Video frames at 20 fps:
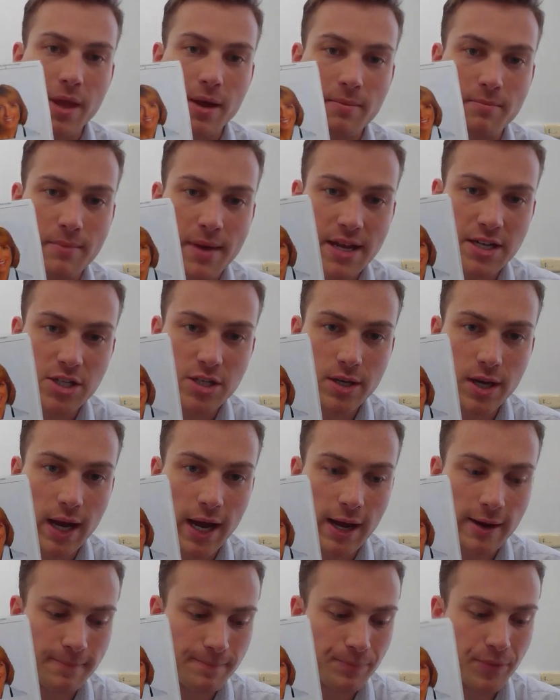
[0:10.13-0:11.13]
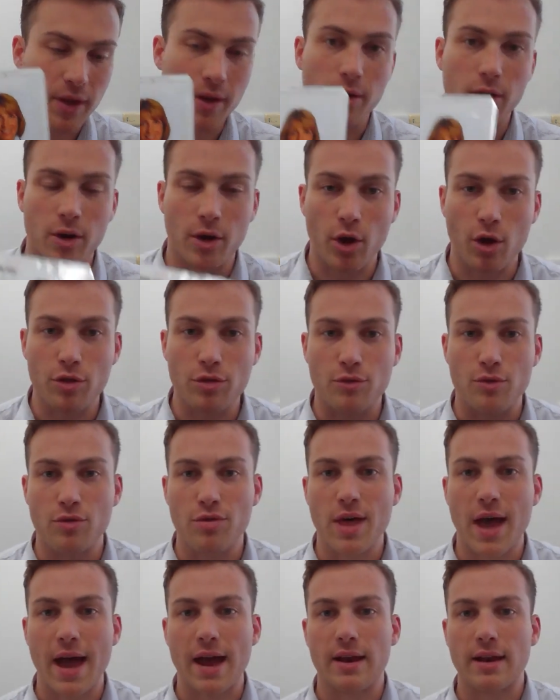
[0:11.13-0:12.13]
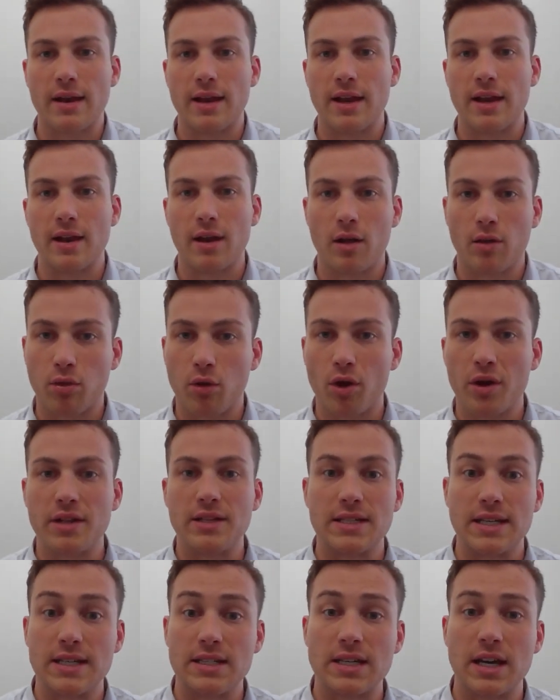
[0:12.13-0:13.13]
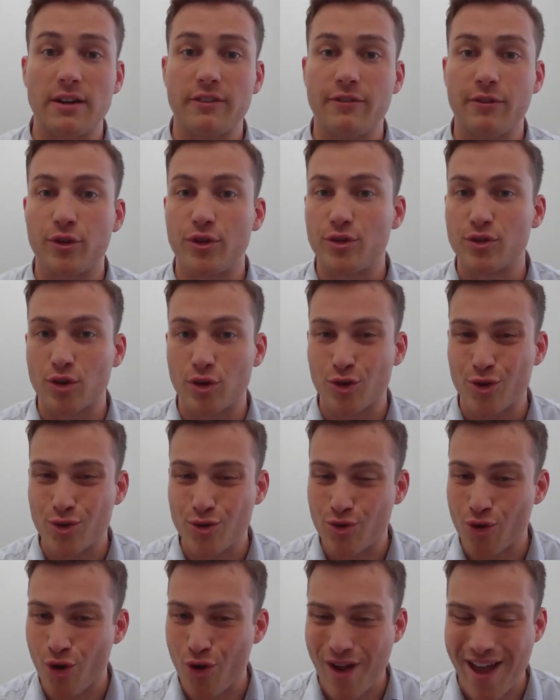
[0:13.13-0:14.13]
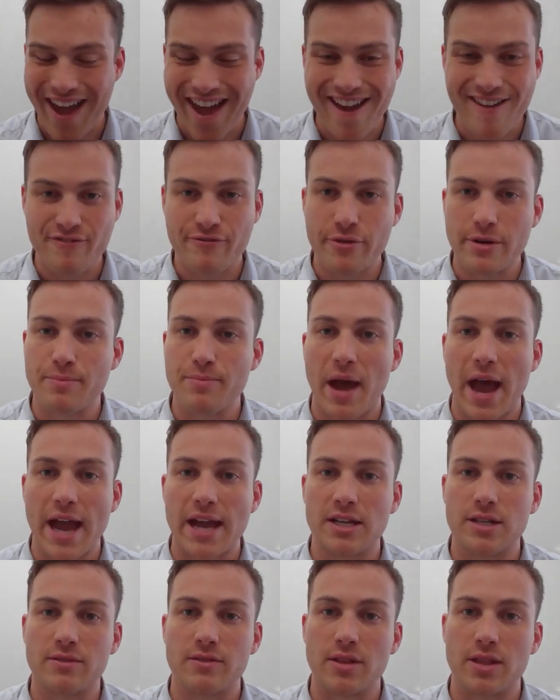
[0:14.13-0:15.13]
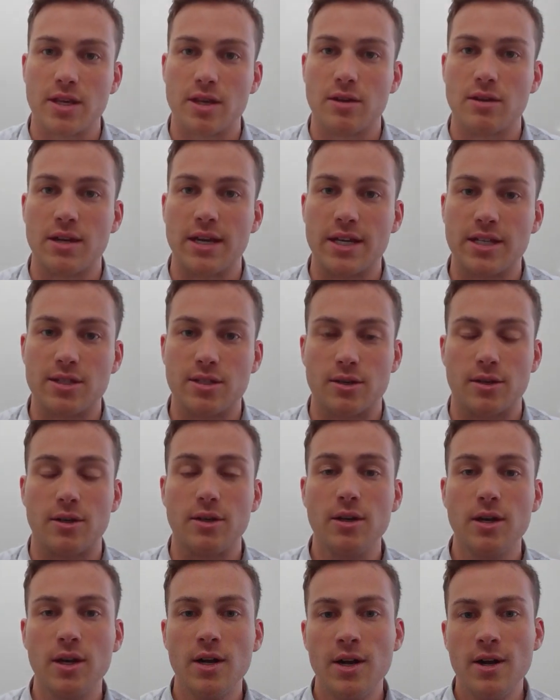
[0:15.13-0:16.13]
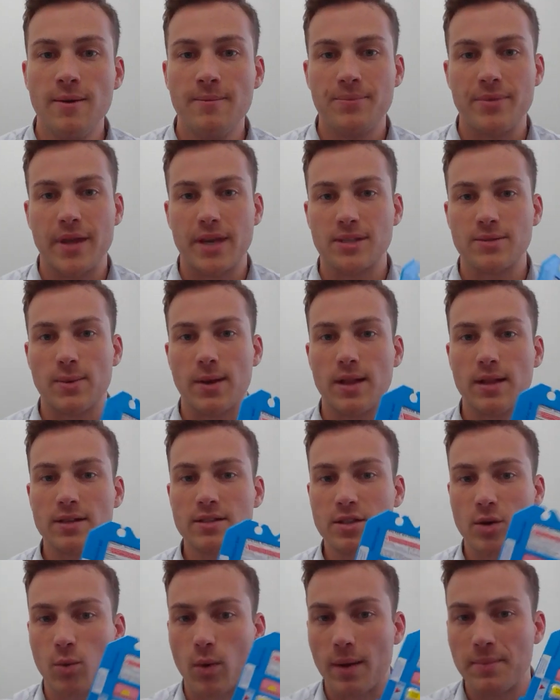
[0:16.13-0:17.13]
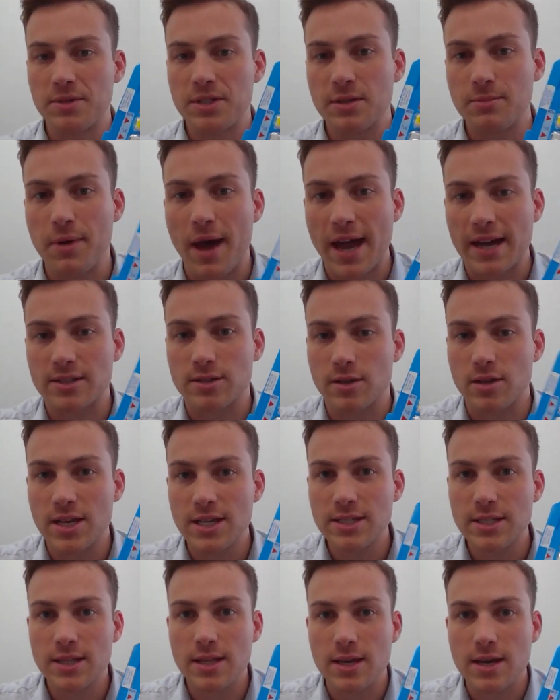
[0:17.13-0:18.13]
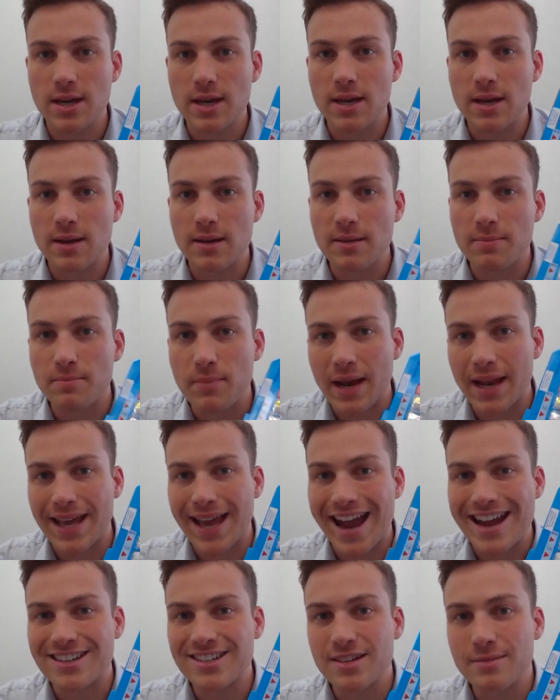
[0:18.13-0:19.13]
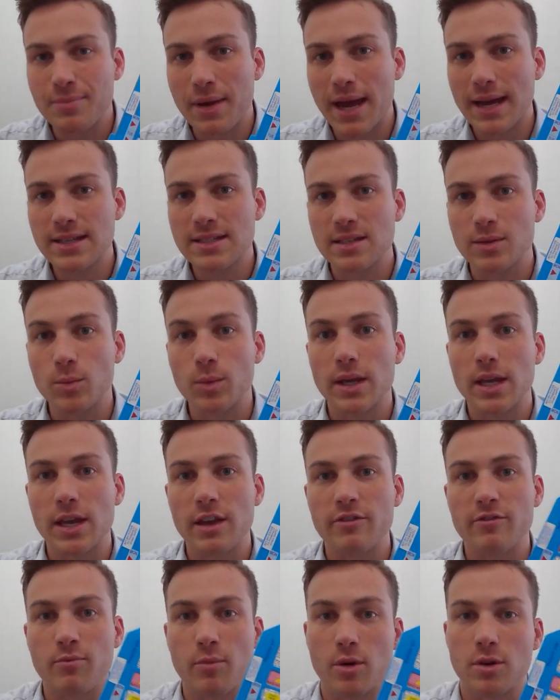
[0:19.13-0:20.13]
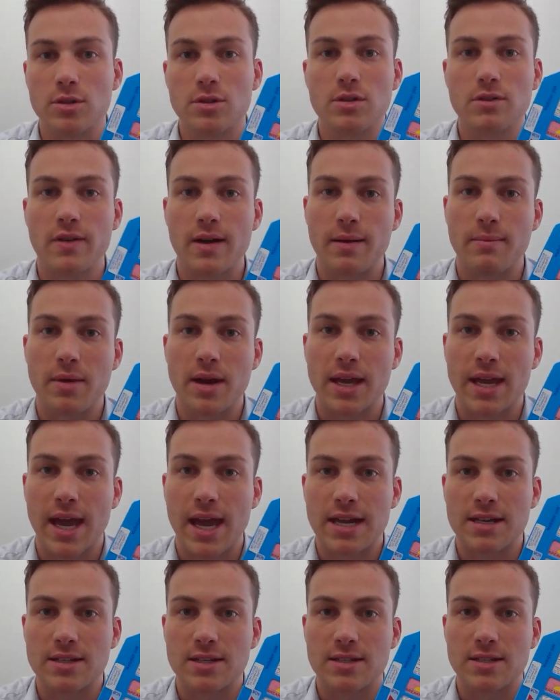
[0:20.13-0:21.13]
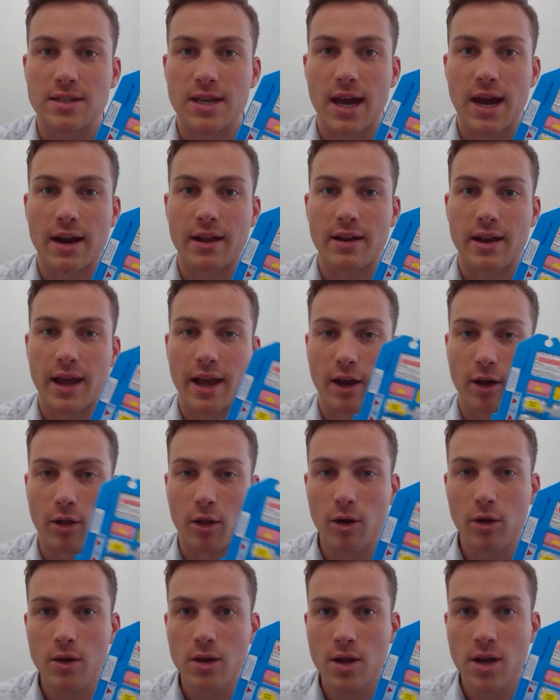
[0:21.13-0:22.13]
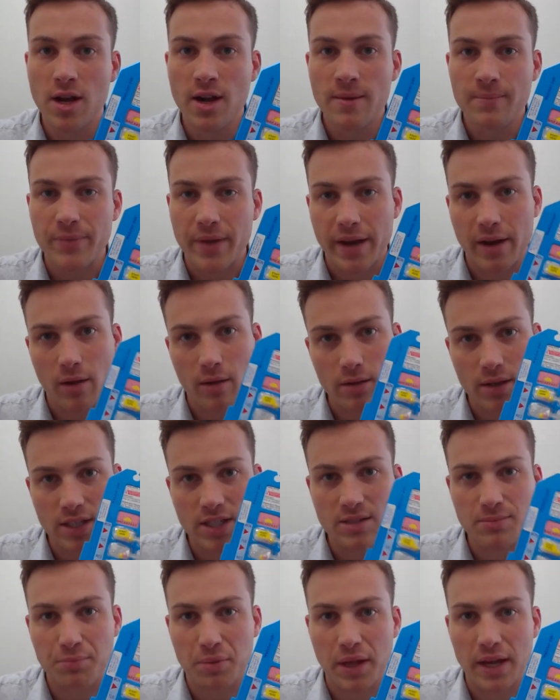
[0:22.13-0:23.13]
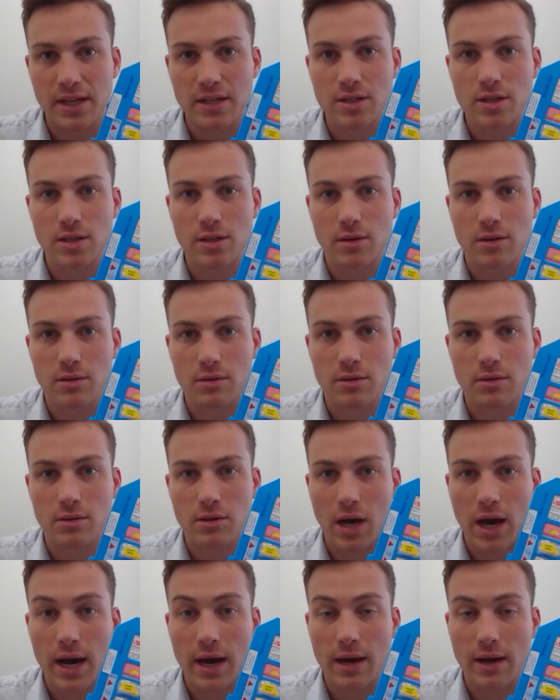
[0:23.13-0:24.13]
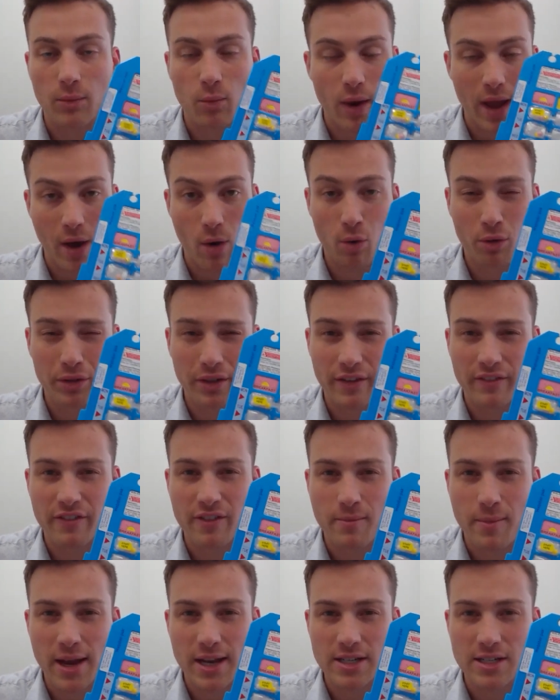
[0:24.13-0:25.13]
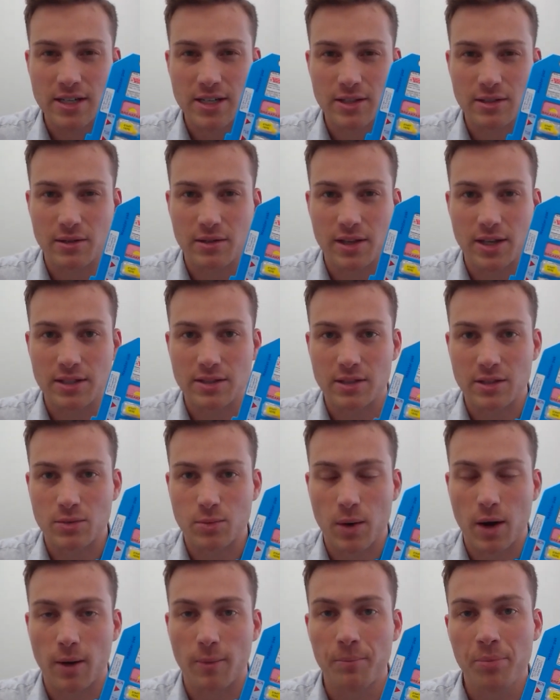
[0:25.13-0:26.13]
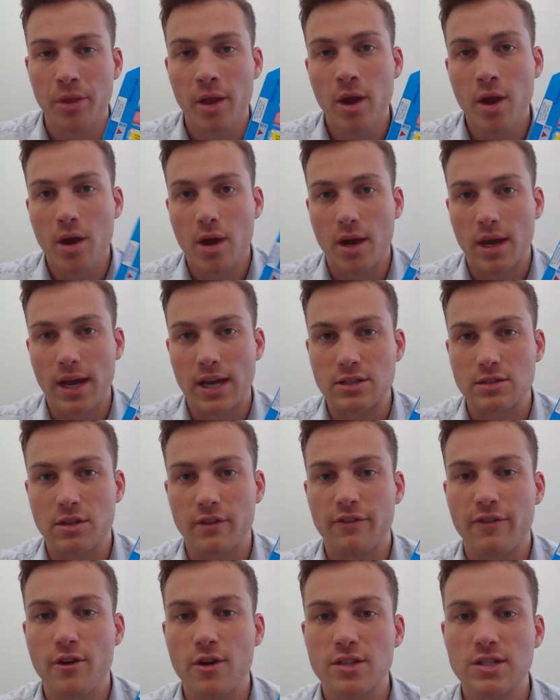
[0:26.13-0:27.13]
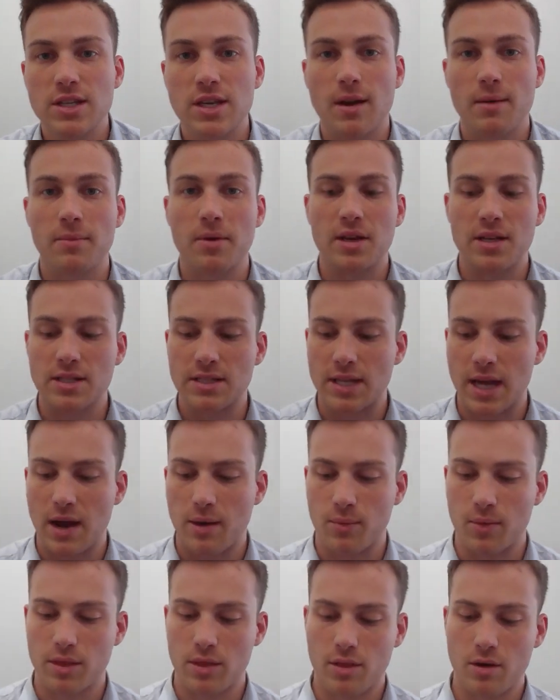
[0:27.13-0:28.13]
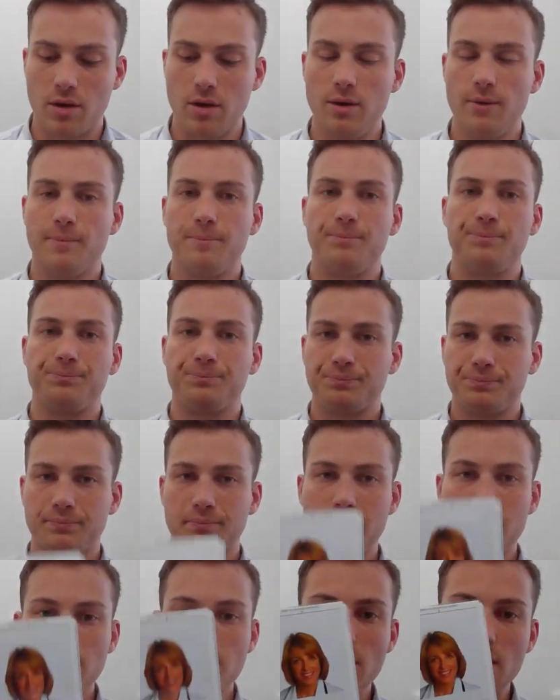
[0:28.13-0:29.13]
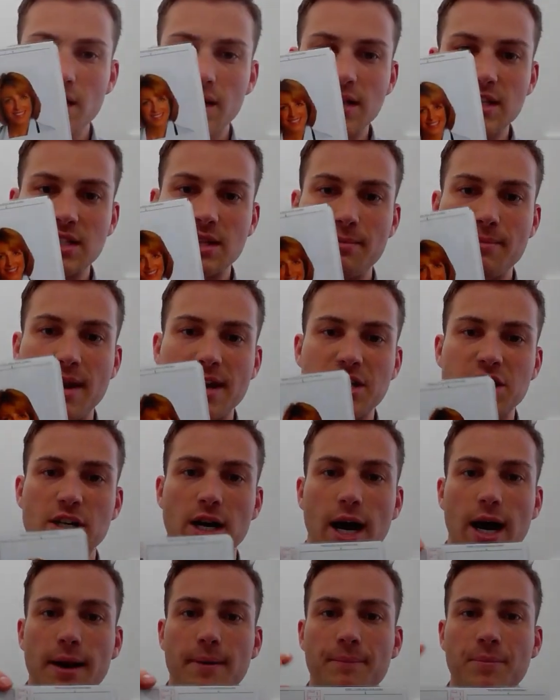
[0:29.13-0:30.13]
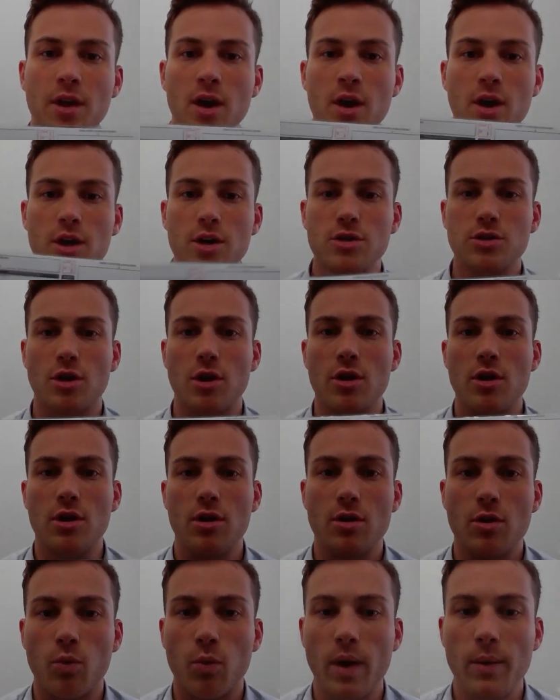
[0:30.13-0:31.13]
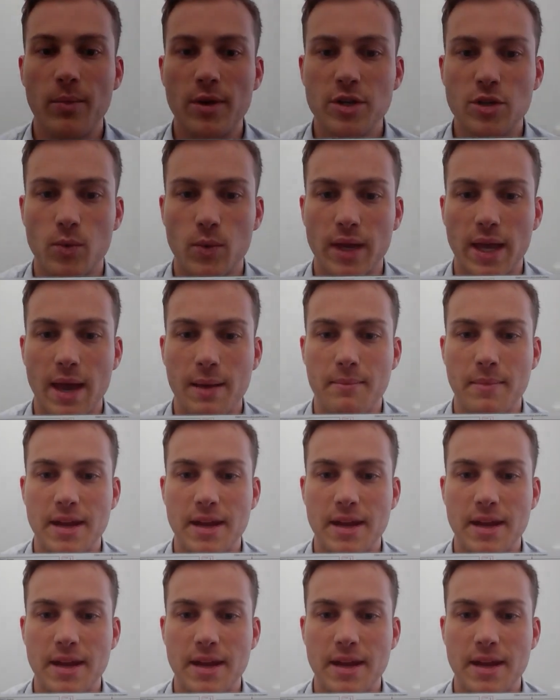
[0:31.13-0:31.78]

Med chart, I'm going to go through that in a lot of detail for you so you know every page of it that you need to, as well as the Webster pack. So these are the medication packs that we give most of our medications out at CLO, and I'll explain to you where all the information is on these as well. Okay, so the first thing I'm going to start with though is the med chart. So when we're doing our